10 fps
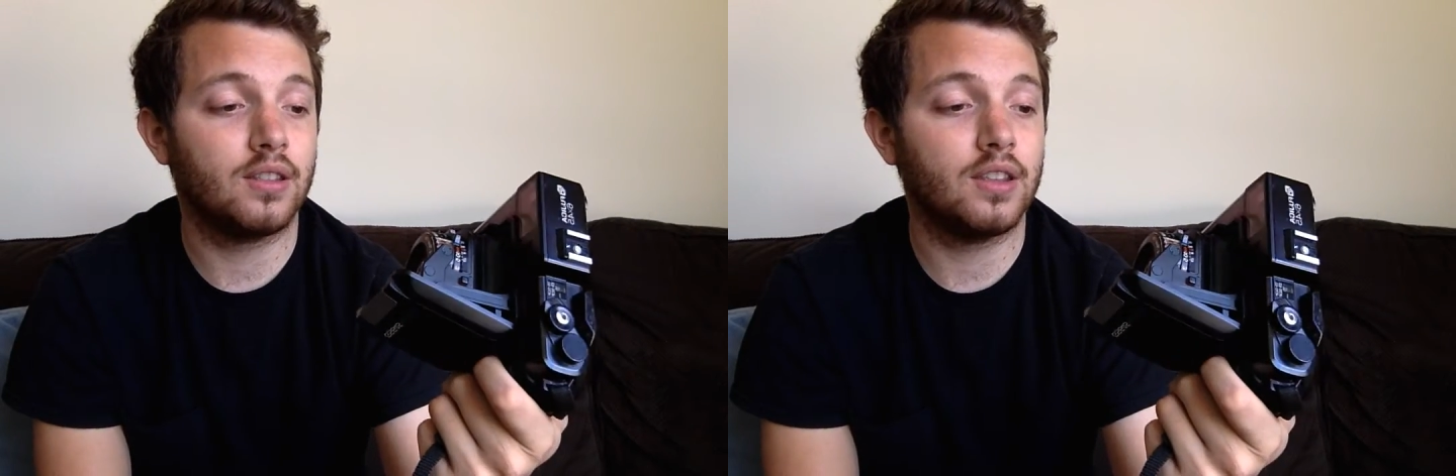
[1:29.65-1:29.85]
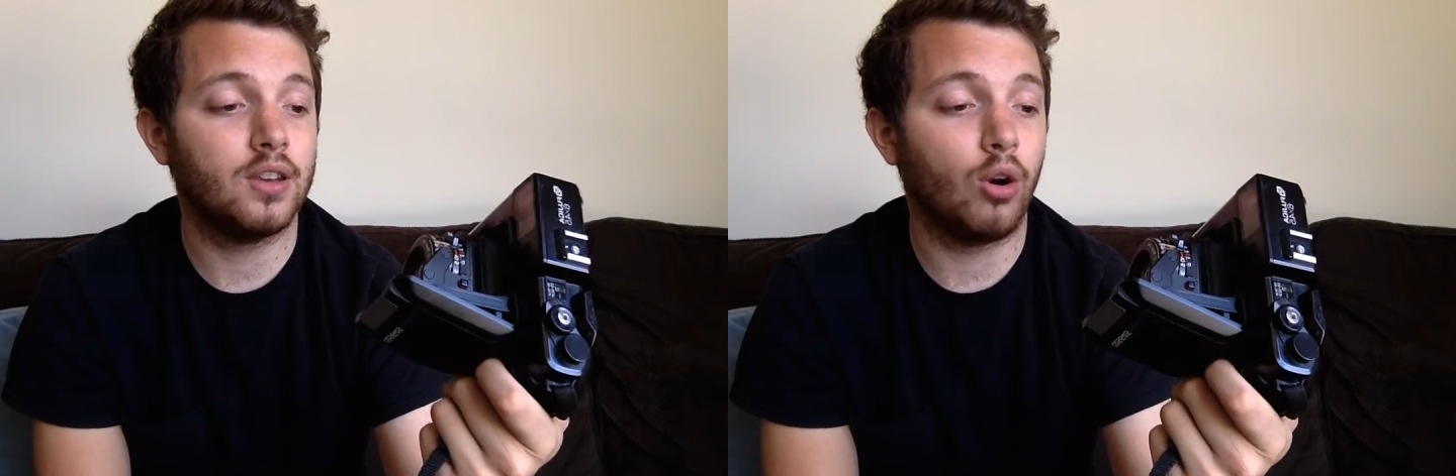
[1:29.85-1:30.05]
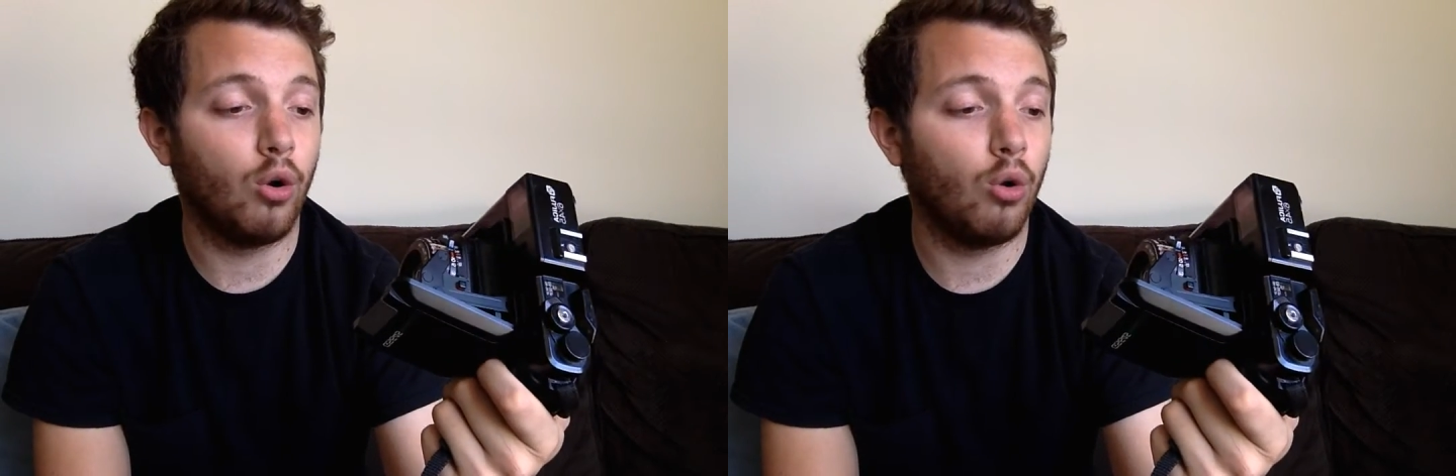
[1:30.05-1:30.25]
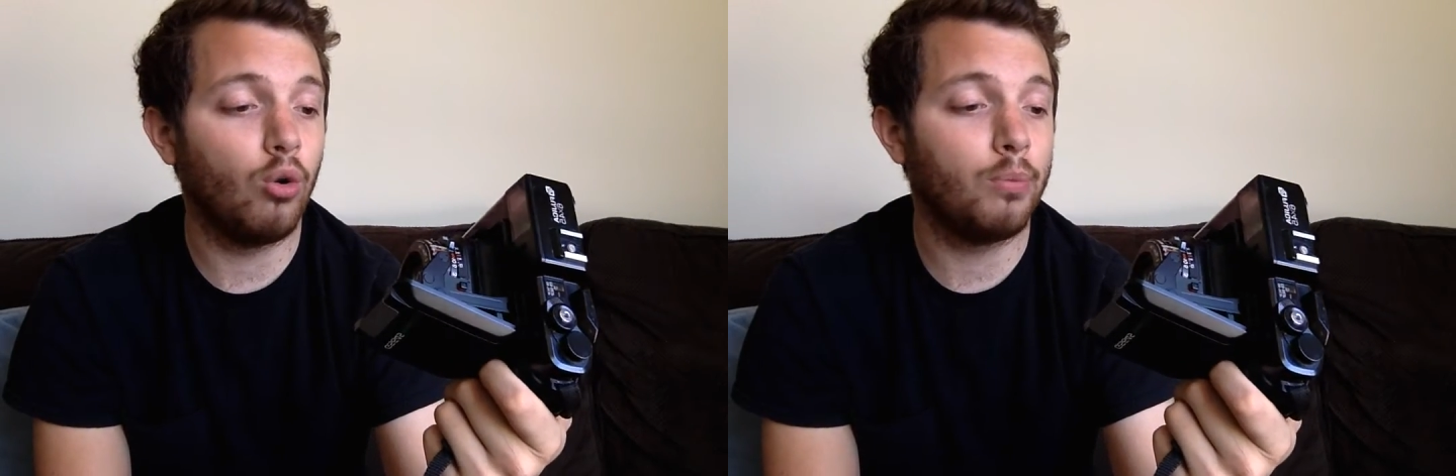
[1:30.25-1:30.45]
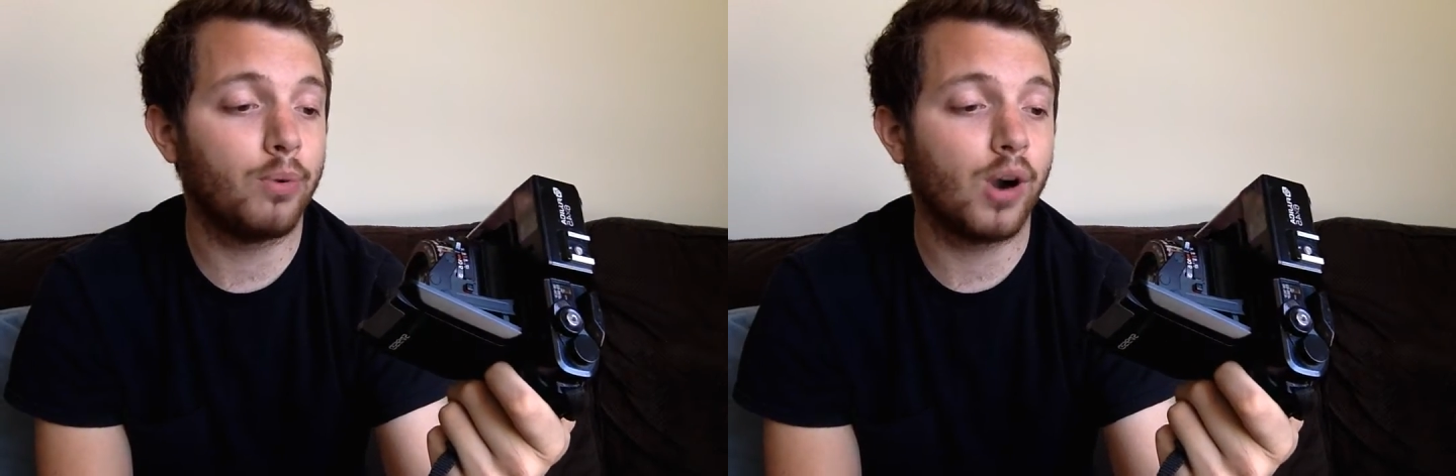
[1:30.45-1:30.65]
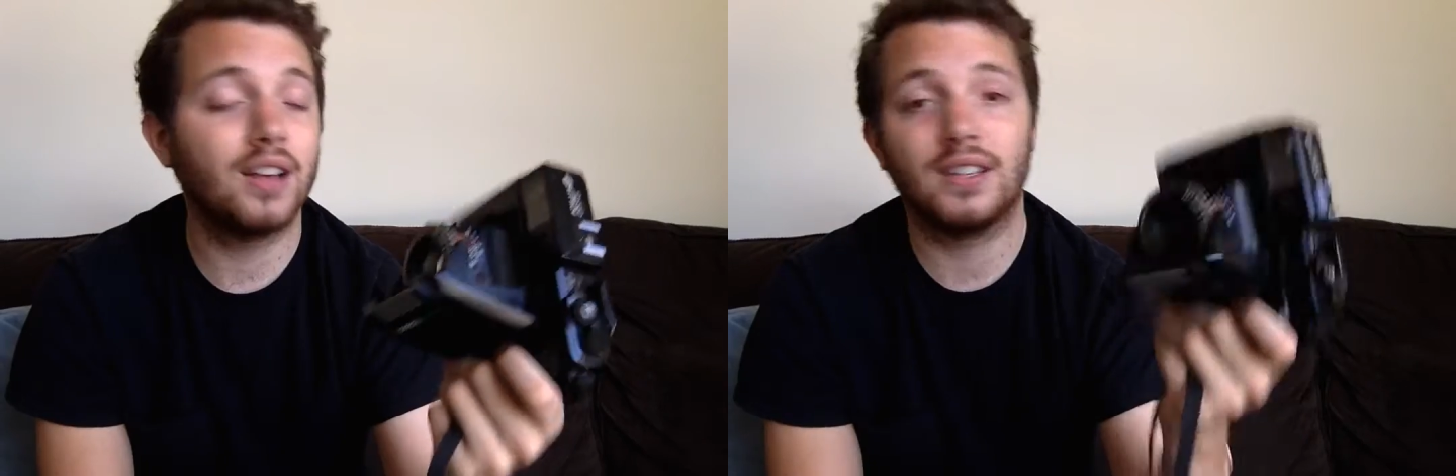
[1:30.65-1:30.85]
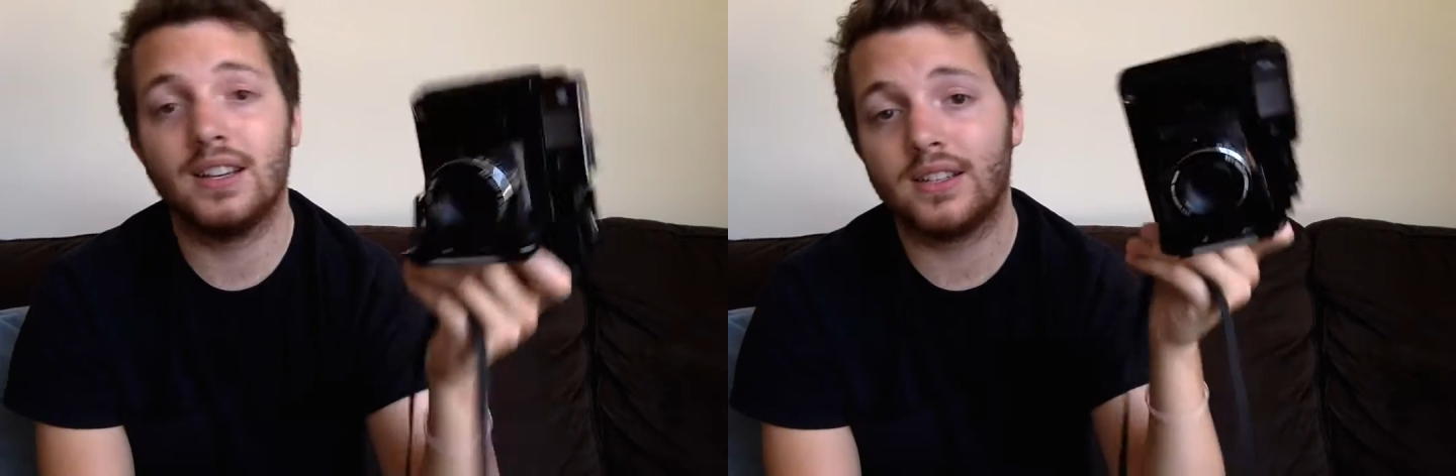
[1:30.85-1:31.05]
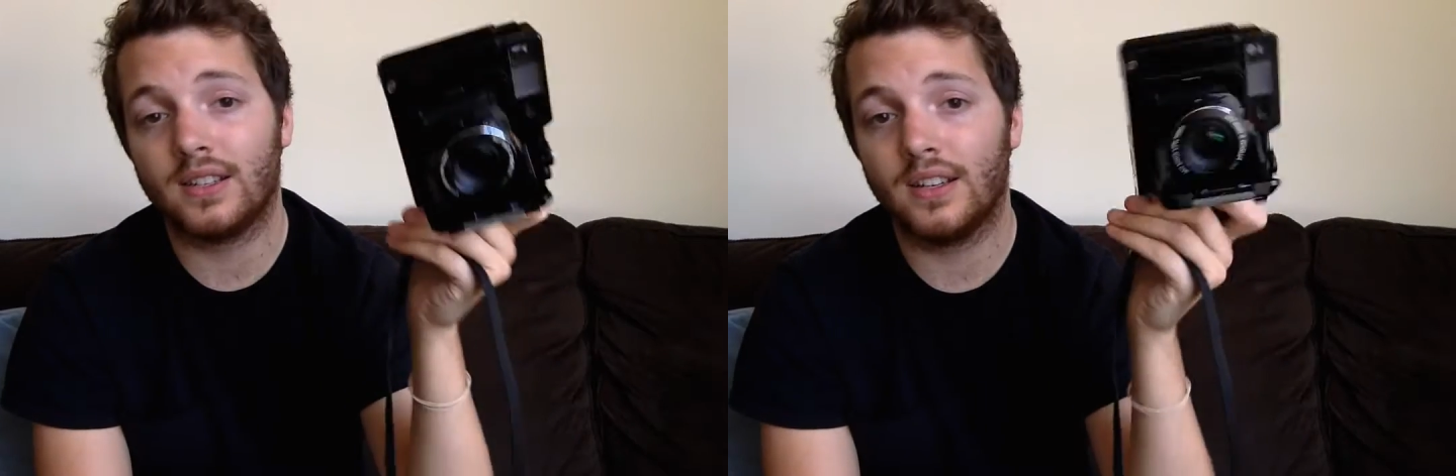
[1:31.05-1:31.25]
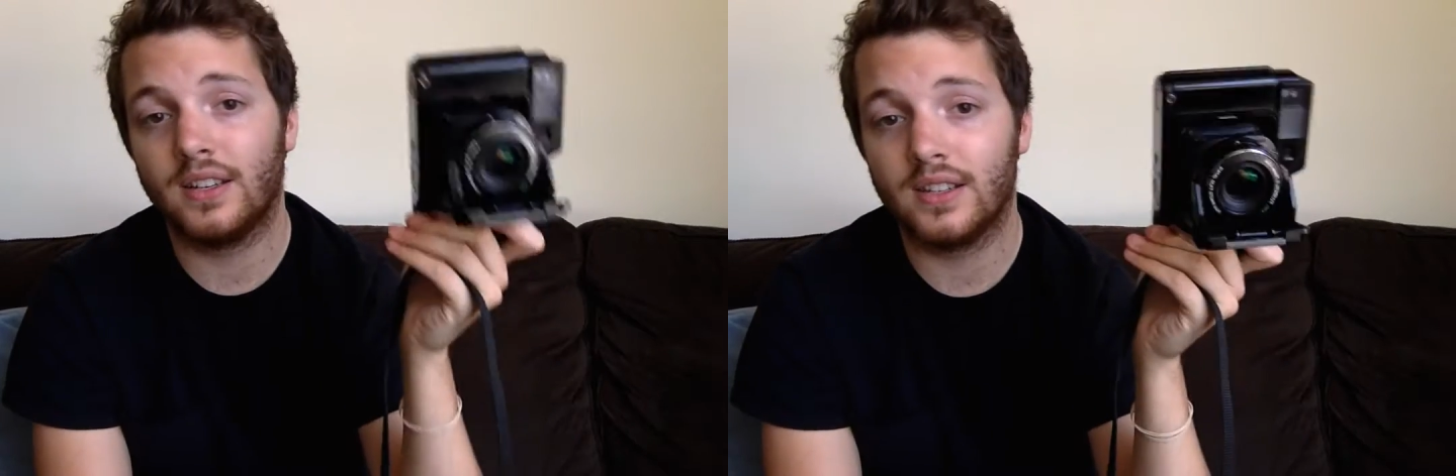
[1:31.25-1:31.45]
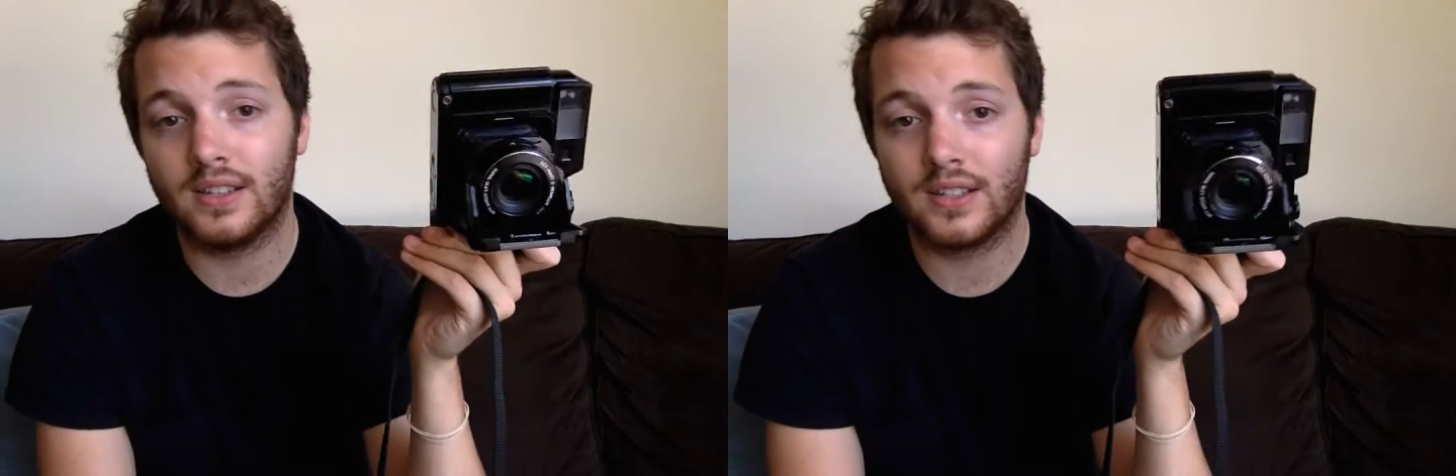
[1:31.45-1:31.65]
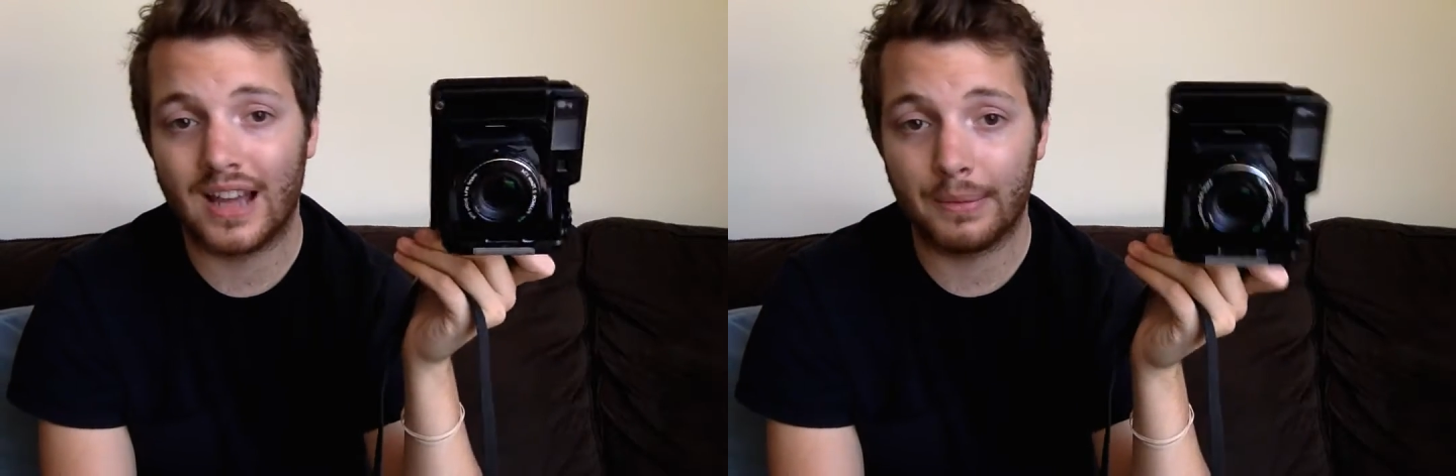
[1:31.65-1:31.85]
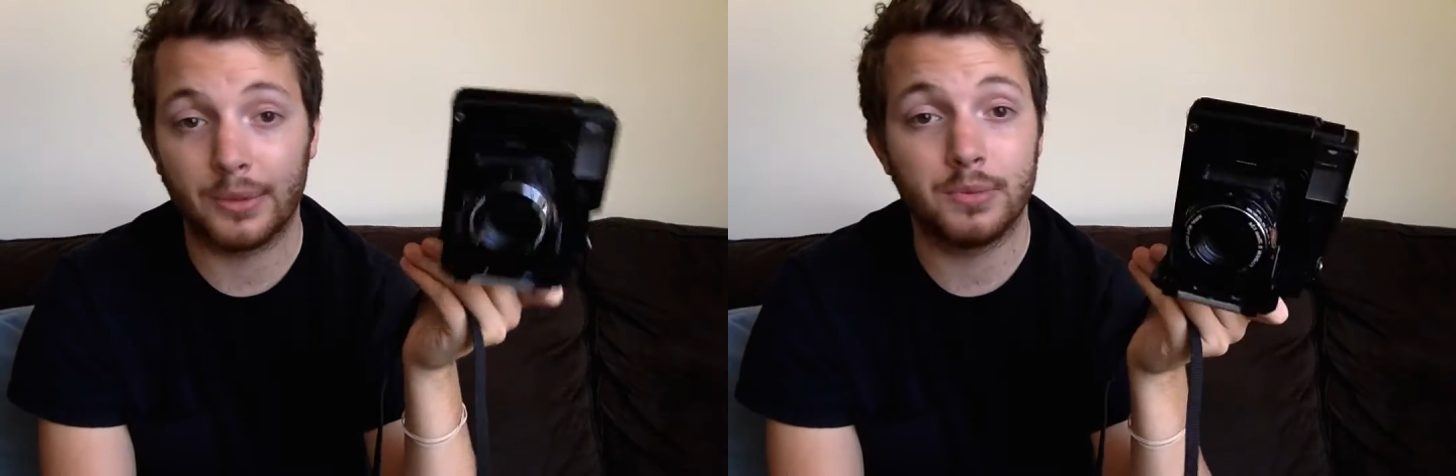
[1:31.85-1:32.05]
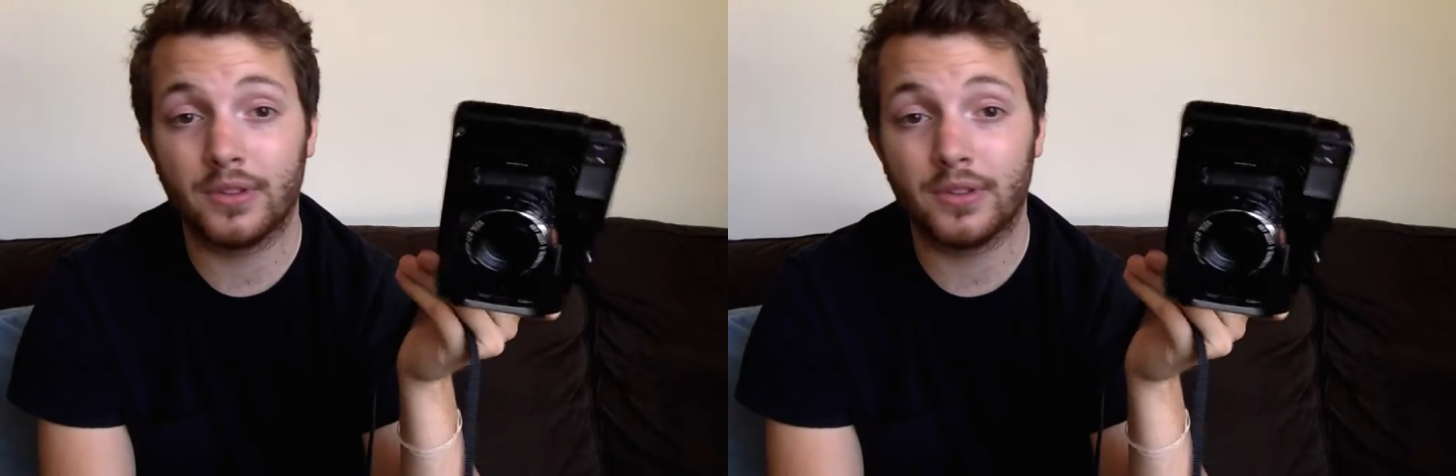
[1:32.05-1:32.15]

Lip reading: The whole process is time-consuming.